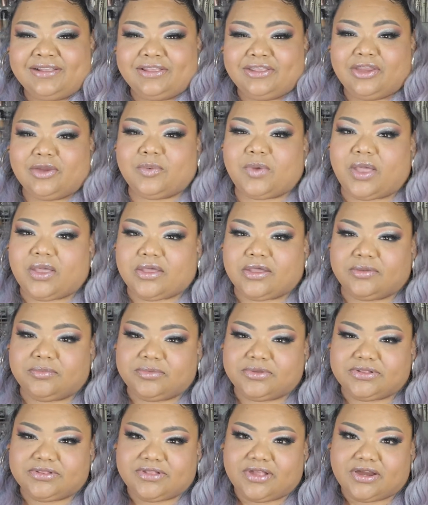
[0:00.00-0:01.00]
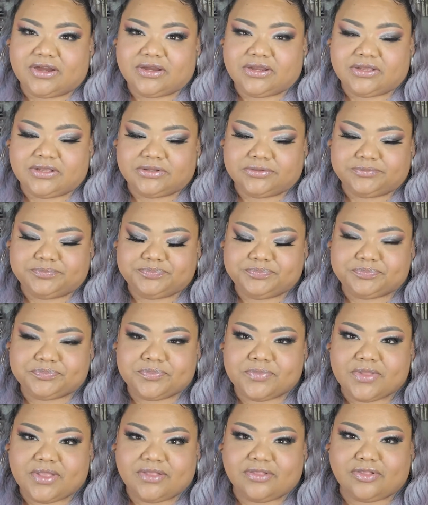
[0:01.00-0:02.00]
You're welcome, Nazarian.
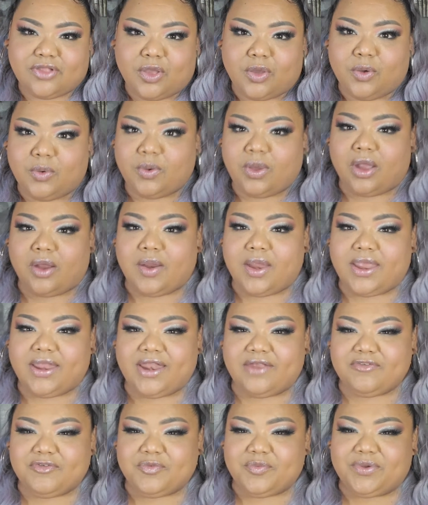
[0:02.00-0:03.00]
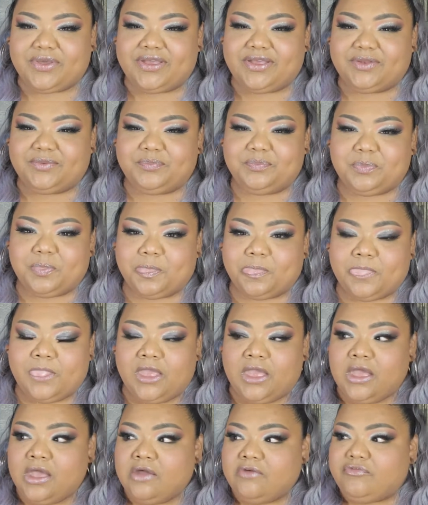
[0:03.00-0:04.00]
So, all right, everyone.
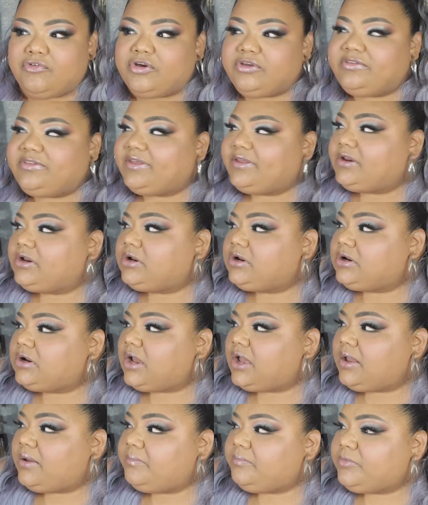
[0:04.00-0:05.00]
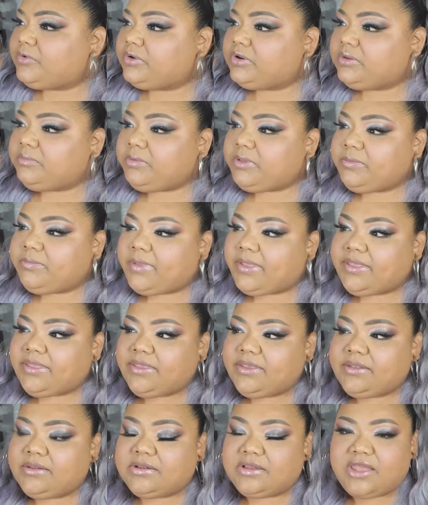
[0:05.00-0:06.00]
For dinner, I'm going to be
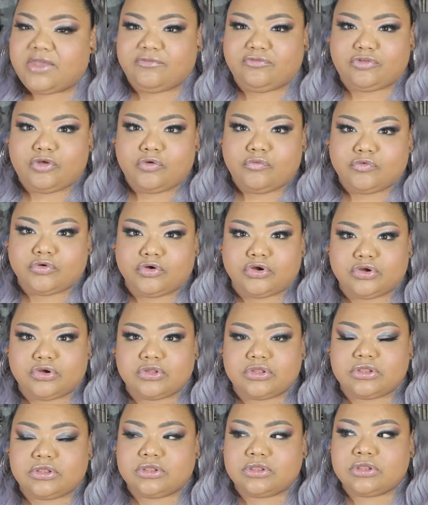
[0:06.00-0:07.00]
making leftovers.